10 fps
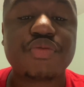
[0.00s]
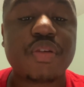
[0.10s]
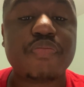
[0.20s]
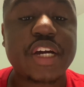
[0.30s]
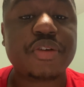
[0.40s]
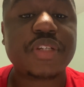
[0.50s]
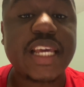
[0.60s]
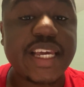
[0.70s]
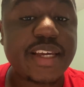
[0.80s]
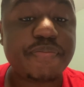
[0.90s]
the better
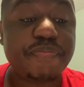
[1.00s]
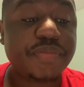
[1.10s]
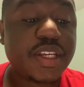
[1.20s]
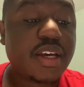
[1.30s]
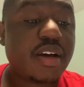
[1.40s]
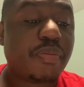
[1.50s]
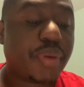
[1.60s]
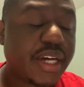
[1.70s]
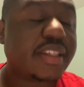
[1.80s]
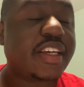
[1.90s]
team,
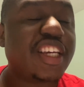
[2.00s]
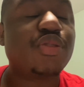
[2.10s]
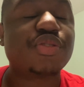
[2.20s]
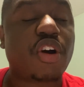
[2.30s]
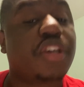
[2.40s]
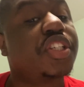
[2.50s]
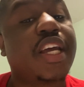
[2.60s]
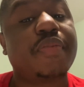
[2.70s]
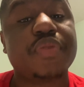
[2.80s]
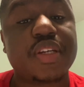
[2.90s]
but the Eagles are
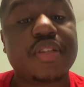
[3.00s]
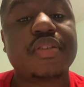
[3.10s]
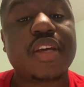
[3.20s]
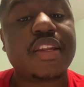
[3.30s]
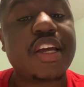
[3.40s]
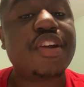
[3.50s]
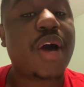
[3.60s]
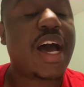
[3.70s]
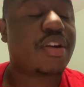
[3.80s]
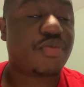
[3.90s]
champions and they know
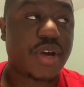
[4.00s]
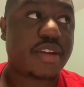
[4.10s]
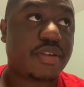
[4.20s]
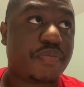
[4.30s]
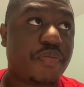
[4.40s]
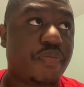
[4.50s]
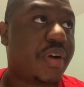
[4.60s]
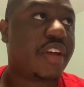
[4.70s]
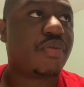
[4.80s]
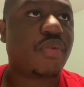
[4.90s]
how to win.
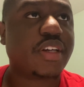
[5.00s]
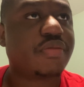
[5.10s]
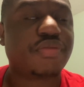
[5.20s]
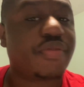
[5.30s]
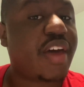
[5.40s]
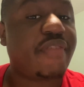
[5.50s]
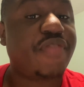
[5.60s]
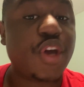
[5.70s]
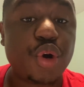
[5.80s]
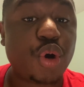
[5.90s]
But if it wasn't for that
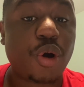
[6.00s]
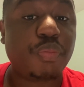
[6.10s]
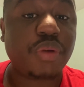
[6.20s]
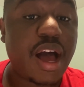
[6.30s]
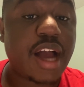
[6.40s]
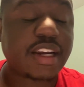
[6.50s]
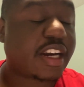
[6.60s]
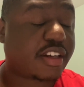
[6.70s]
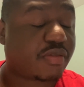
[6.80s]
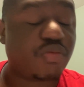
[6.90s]
field goal block
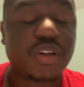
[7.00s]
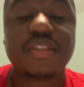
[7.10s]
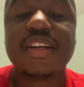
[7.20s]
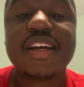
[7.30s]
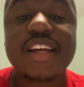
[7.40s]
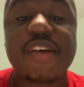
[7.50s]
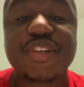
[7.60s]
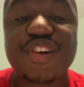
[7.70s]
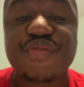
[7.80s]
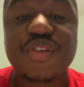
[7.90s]
that got
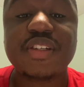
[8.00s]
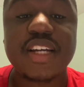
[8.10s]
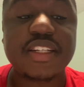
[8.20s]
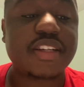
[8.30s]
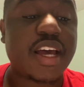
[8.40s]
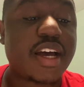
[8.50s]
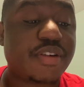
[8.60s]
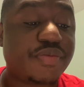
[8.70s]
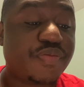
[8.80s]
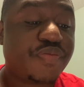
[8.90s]
returned for a
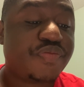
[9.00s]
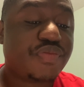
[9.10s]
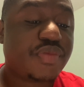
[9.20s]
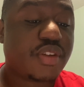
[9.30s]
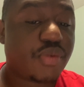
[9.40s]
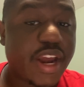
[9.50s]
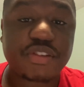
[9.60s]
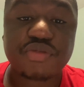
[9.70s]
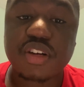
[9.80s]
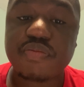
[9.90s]
touchdown, the
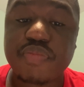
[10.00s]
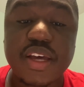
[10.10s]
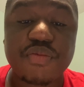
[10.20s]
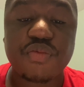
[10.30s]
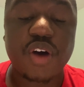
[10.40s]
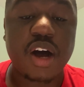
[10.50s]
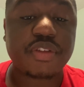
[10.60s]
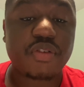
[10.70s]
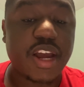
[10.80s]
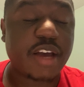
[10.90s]
Rams would have been We
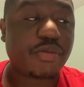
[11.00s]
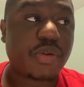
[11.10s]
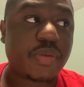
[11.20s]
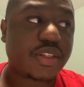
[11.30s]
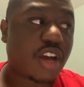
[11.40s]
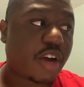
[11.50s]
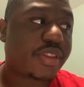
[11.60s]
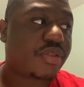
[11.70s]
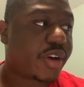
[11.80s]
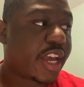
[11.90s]
would have been talking about
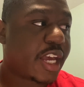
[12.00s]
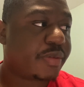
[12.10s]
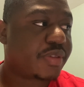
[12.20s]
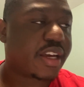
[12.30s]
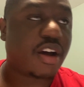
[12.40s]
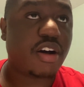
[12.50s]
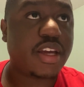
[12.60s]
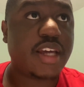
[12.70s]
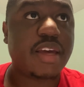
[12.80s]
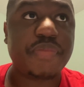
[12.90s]
the Rams like, oh
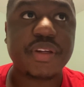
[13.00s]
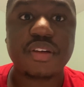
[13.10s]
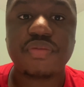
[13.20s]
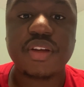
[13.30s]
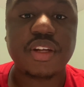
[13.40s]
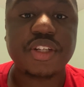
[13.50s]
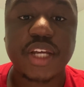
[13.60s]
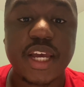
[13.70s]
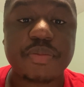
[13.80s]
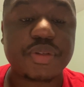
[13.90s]
yeah, they'd be the defending
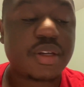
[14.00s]
champs.